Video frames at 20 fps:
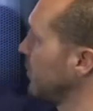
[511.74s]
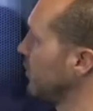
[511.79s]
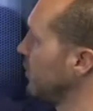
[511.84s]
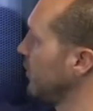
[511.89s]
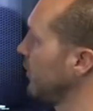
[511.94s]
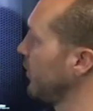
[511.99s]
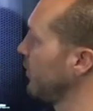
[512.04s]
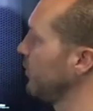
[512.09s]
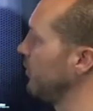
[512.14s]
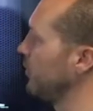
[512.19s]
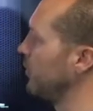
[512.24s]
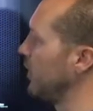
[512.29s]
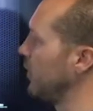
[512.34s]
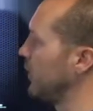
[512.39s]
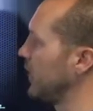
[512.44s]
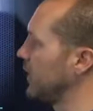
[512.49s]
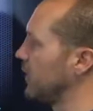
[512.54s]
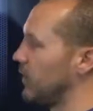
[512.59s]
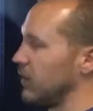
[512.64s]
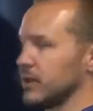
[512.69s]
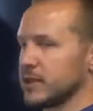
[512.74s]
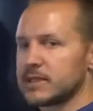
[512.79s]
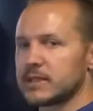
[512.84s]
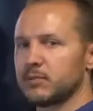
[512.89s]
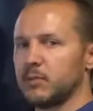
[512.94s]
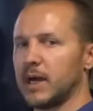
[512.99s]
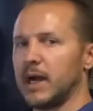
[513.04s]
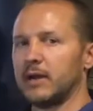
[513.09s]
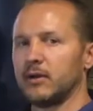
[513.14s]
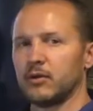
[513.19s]
cord through what we call a
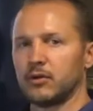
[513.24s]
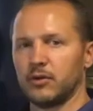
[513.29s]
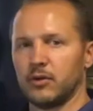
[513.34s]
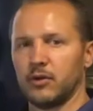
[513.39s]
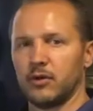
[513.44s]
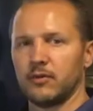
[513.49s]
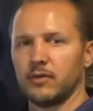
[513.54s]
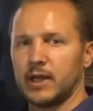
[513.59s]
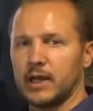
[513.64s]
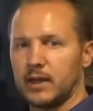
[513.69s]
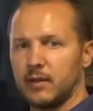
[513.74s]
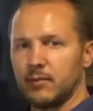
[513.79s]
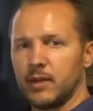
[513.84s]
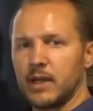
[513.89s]
spinal nerve. Like I